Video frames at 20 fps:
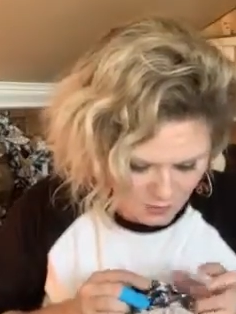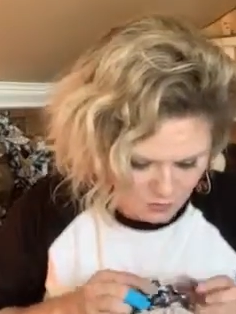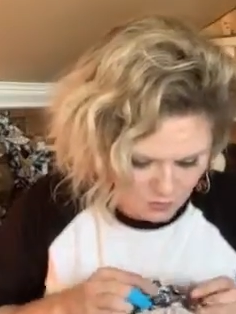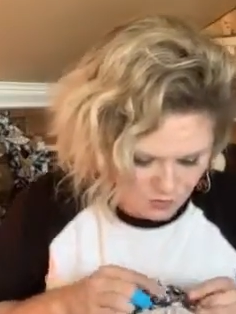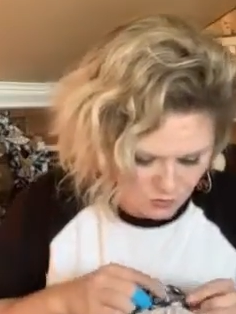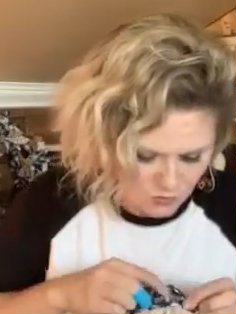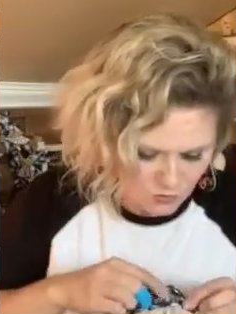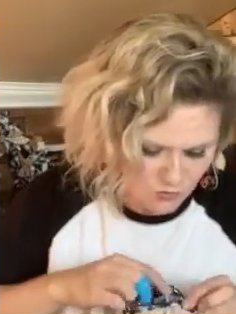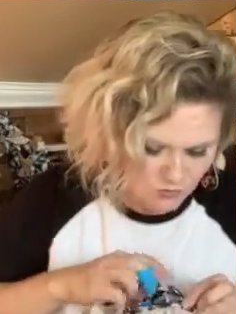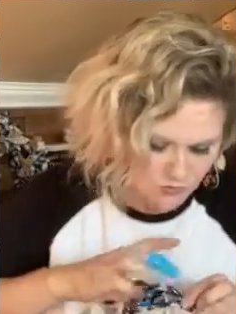
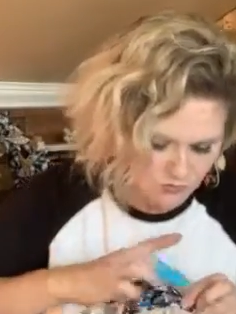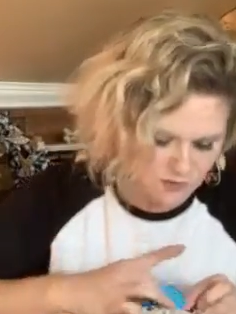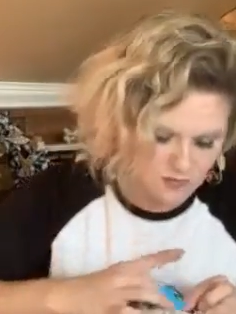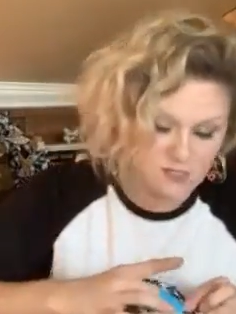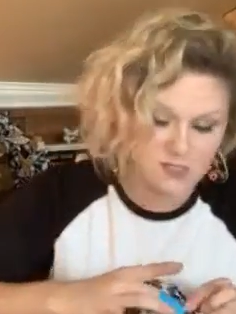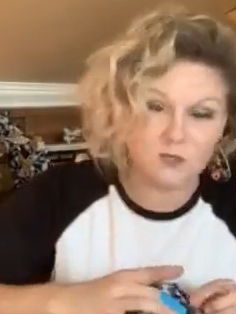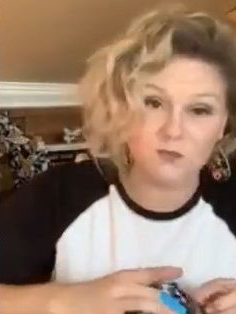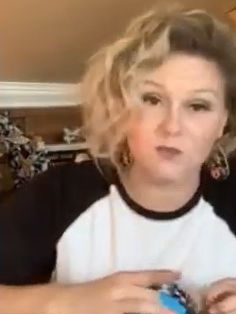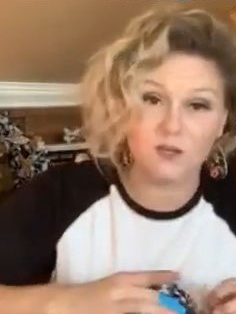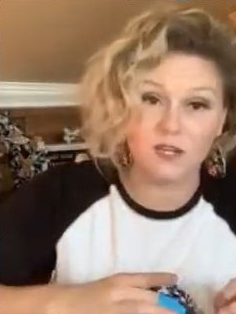Ooh,
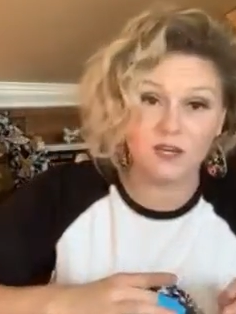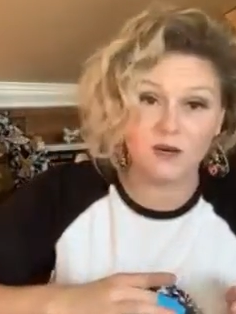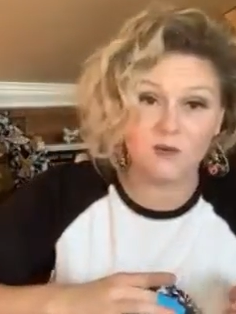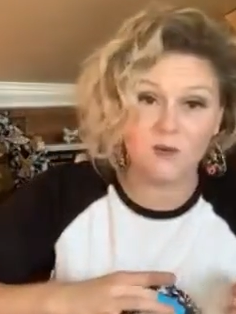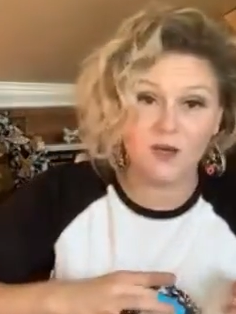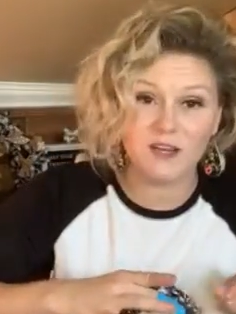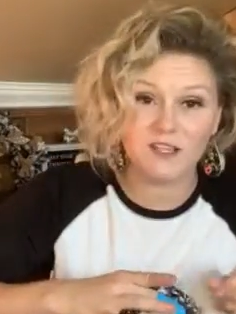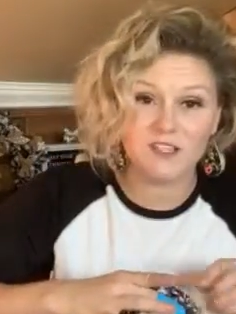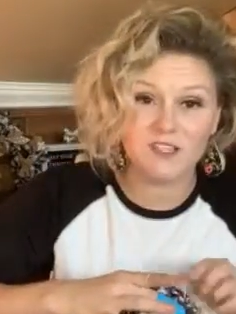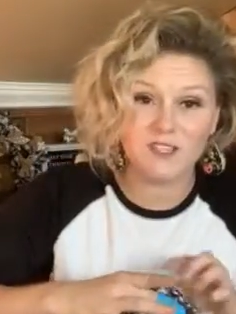this is where you gotta
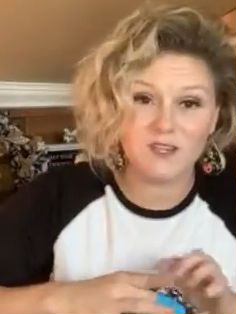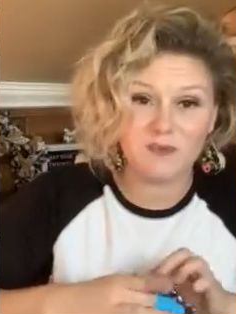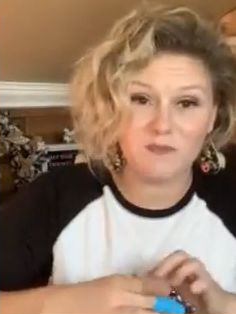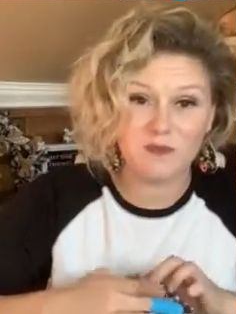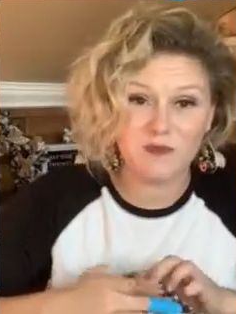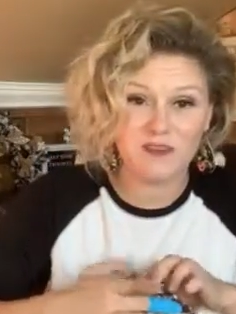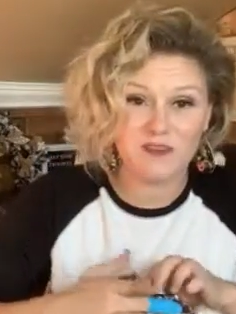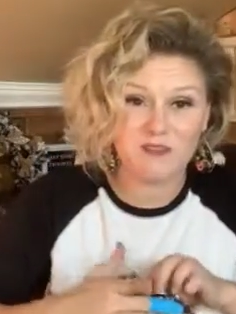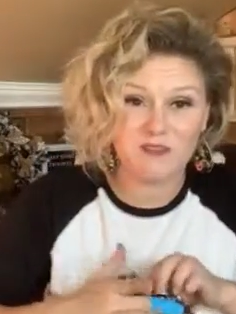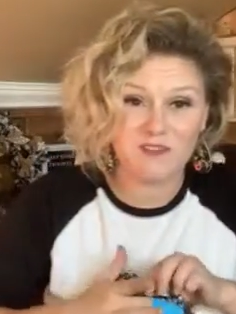watch so you don't
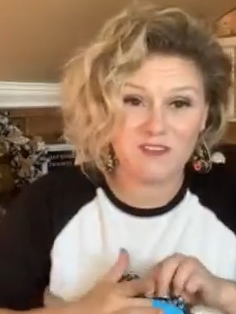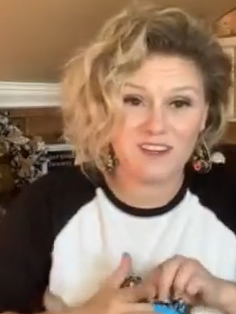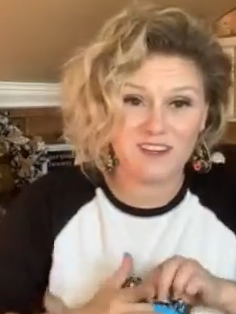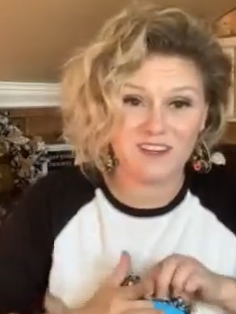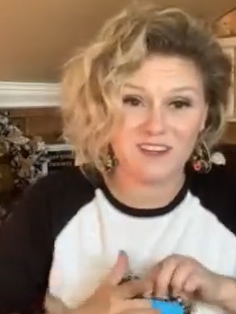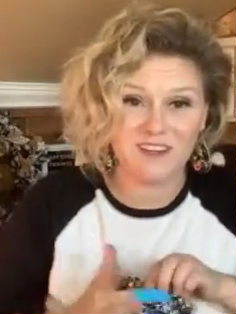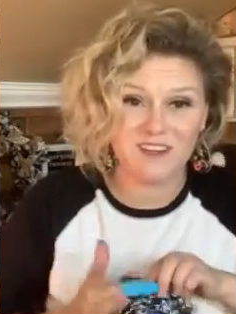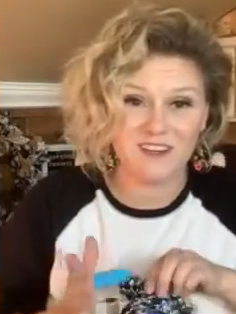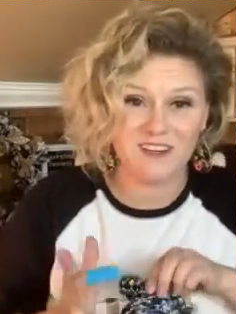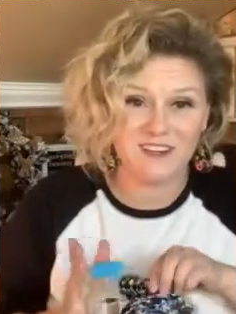burn your
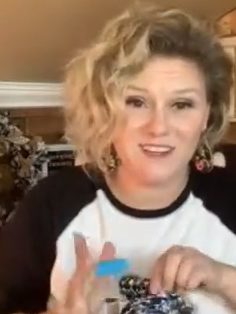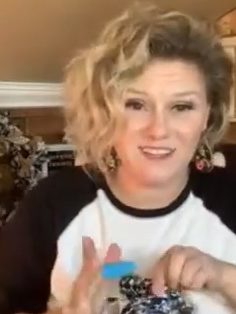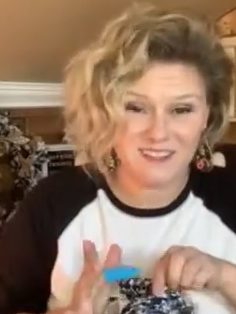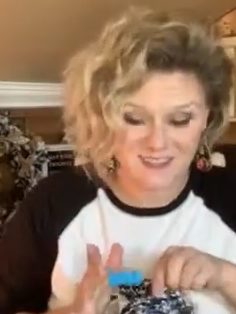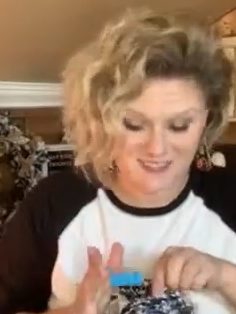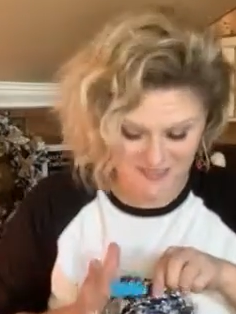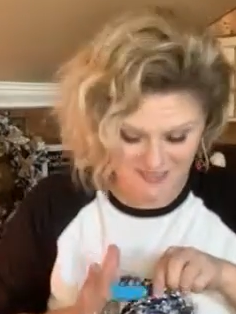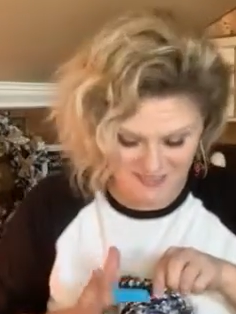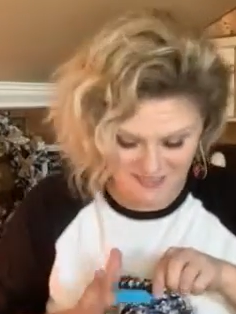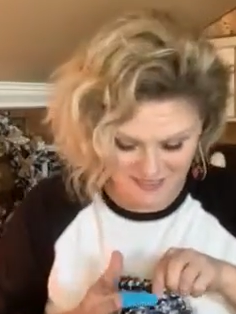finger.
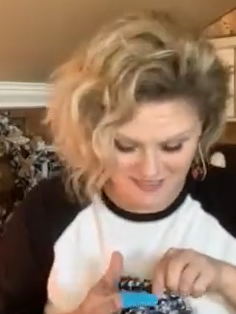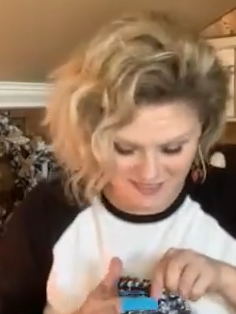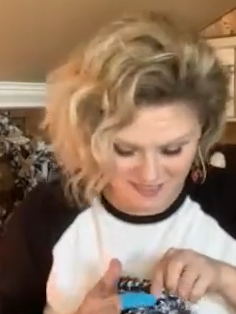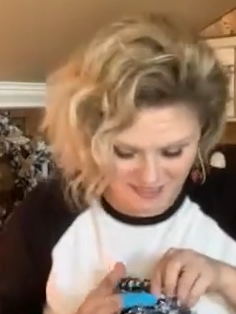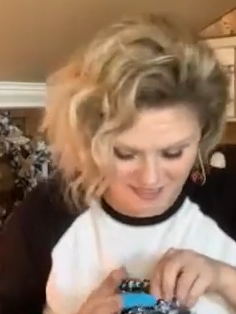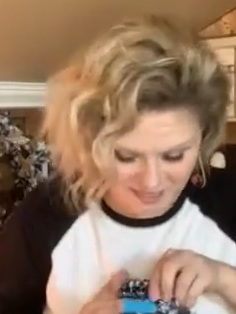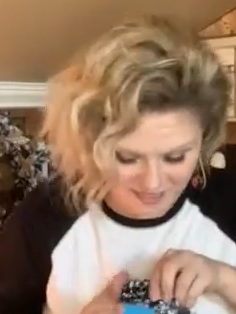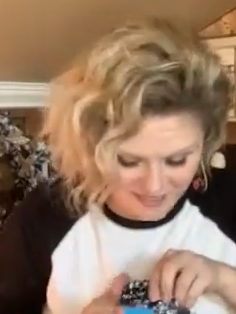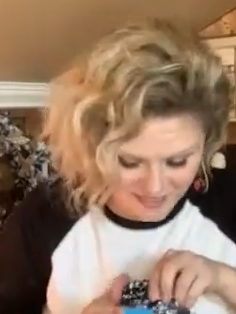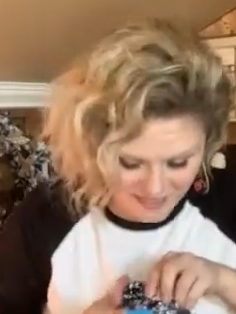
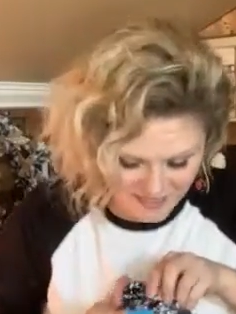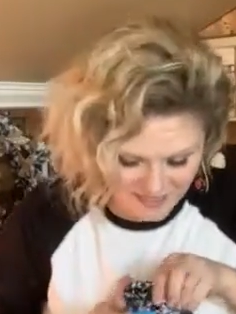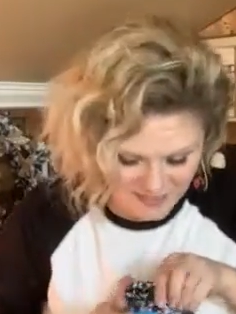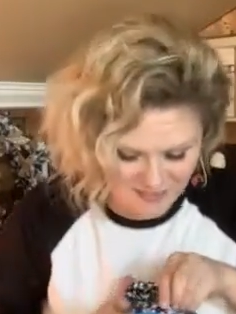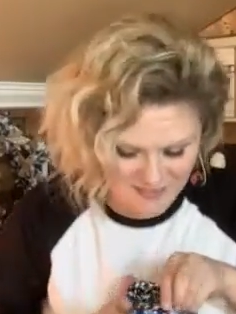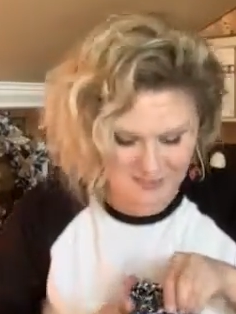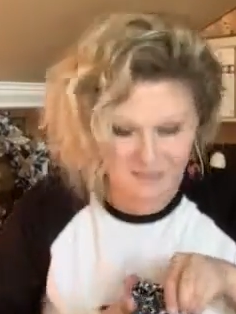Okay.